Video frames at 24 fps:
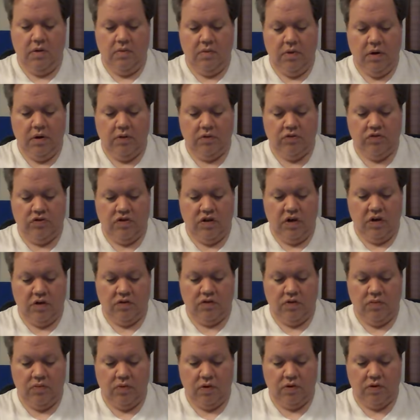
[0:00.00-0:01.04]
well, she
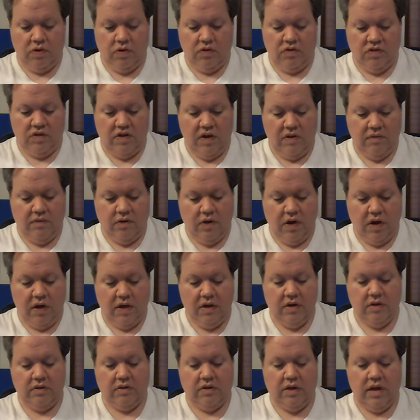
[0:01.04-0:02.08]
also worked on several
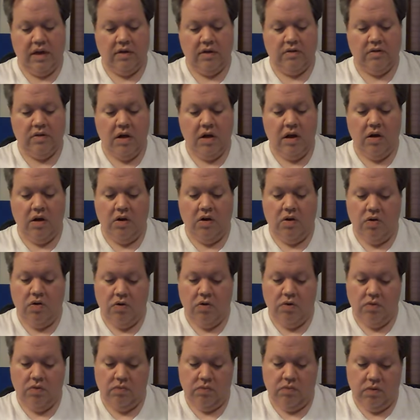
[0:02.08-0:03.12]
other things. No,
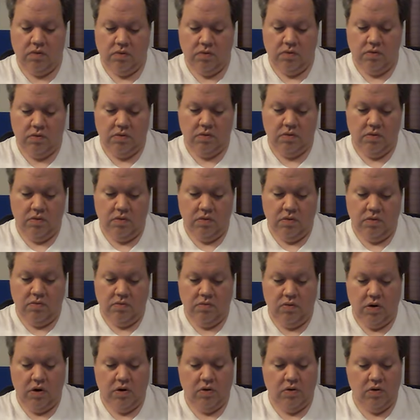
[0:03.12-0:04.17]

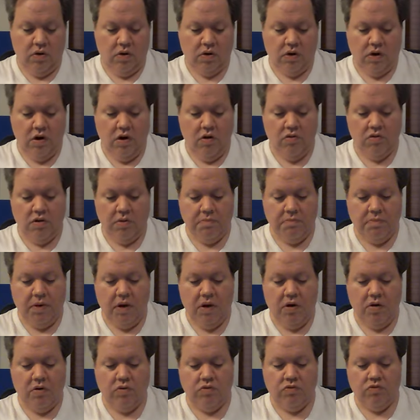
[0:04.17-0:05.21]
well, or
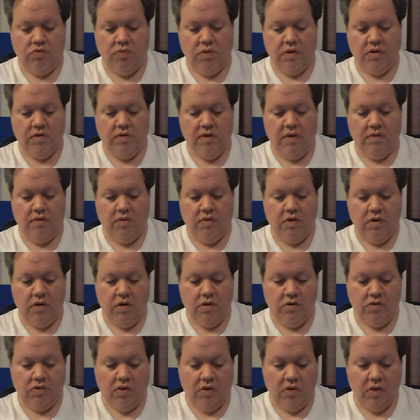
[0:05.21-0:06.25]
co-composed with several
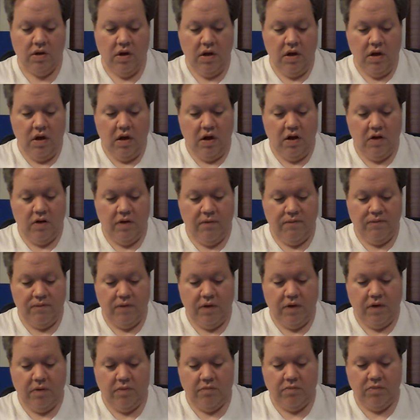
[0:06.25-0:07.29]
others on other
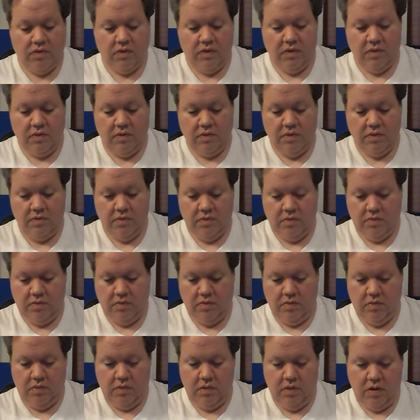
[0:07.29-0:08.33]
films.
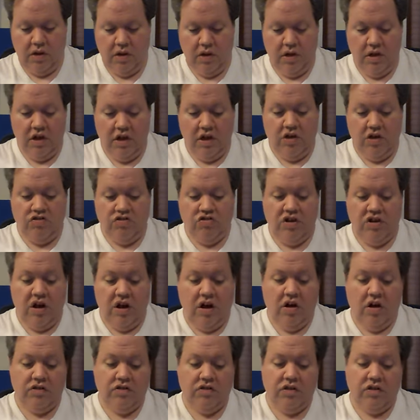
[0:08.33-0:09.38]
She
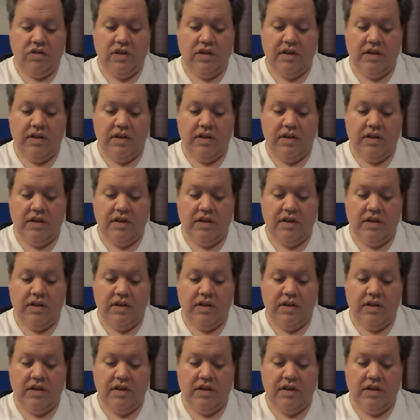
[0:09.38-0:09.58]
also